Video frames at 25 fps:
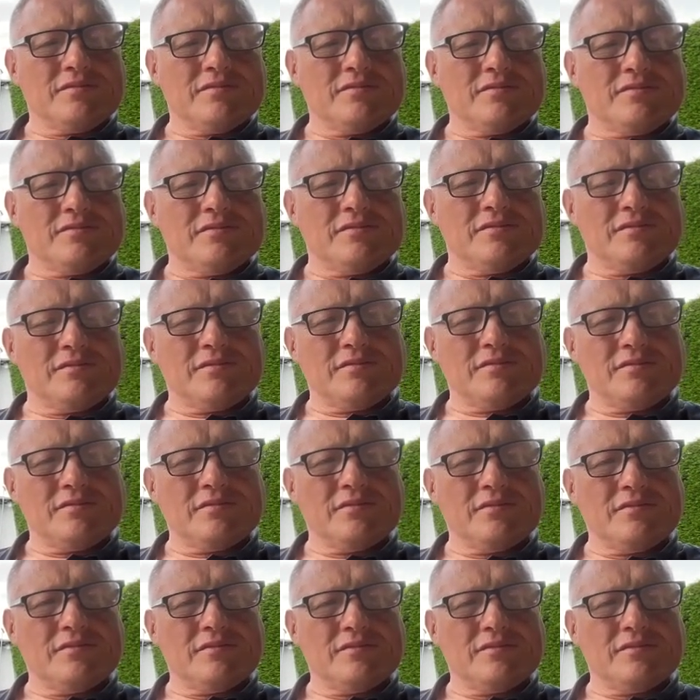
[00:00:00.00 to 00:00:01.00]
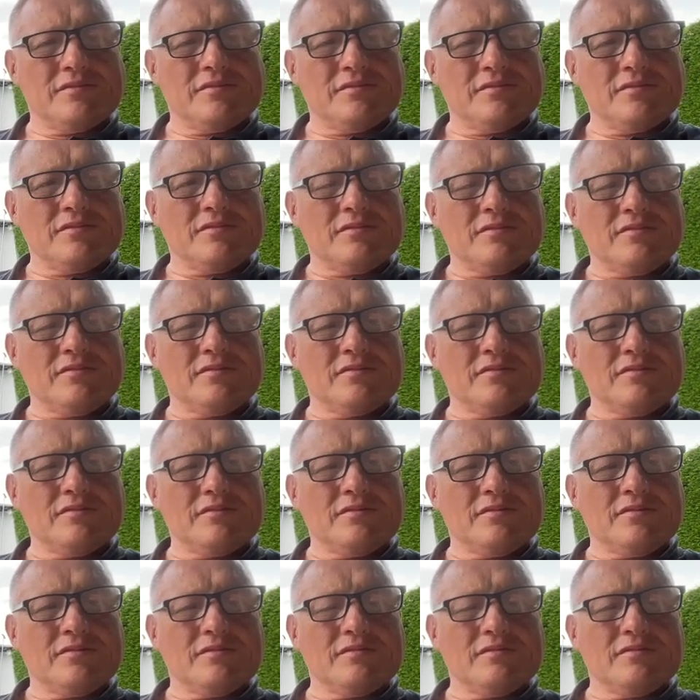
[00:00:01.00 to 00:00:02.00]

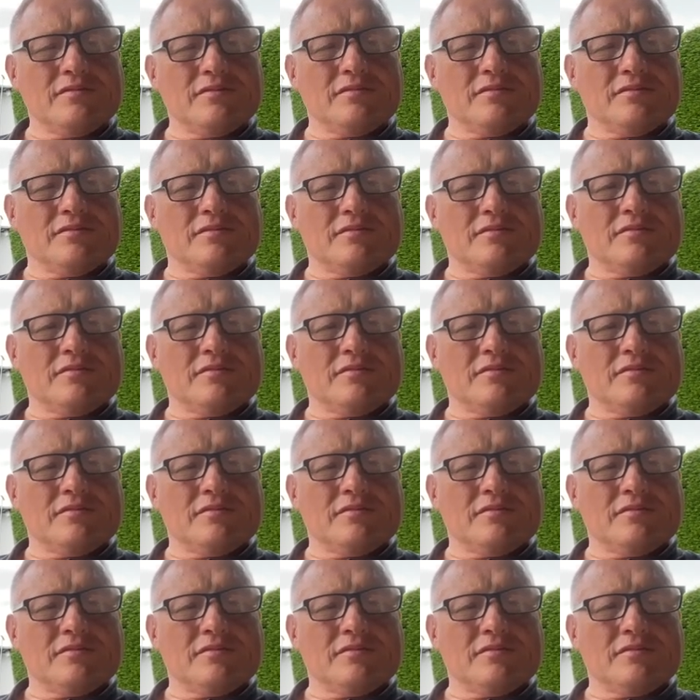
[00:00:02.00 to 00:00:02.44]
No words are spoken by the person on screen.